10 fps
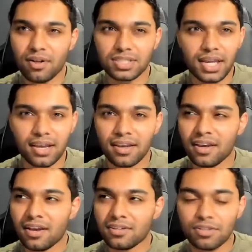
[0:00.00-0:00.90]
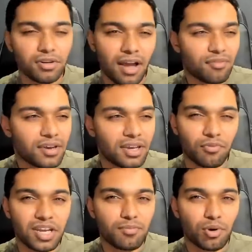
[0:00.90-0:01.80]
It's like, do you not fucking
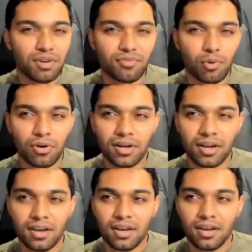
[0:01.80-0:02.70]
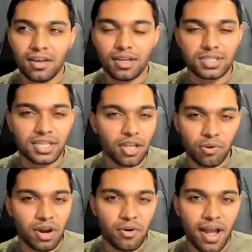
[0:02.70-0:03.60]
read Marineford? It's the other
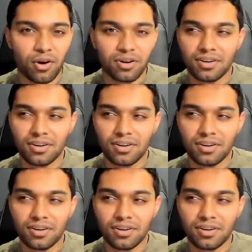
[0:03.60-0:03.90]
way around.